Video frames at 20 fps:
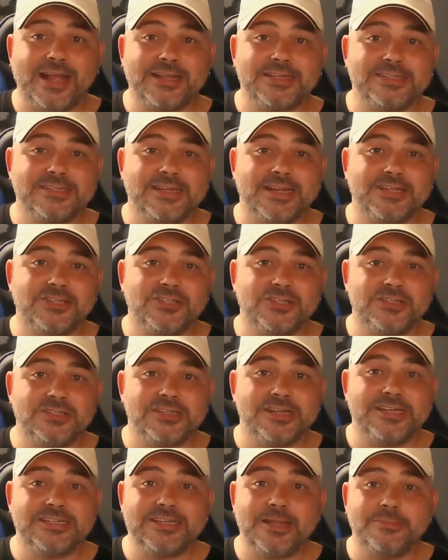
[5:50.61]

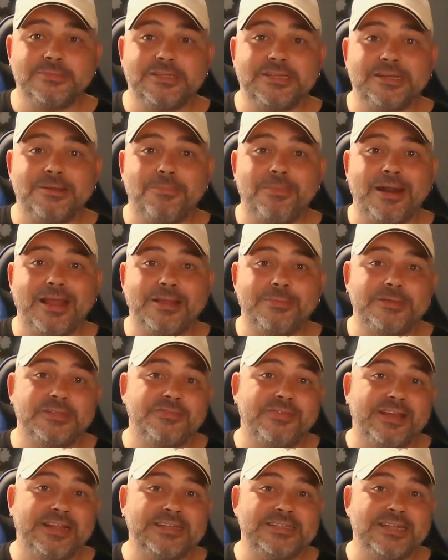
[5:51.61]
accusations and attempted to blame
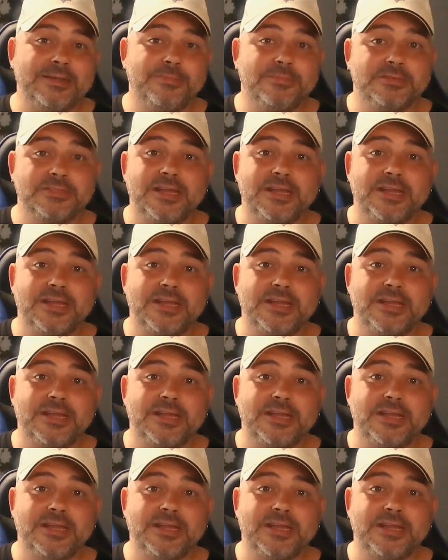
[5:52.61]
his victim,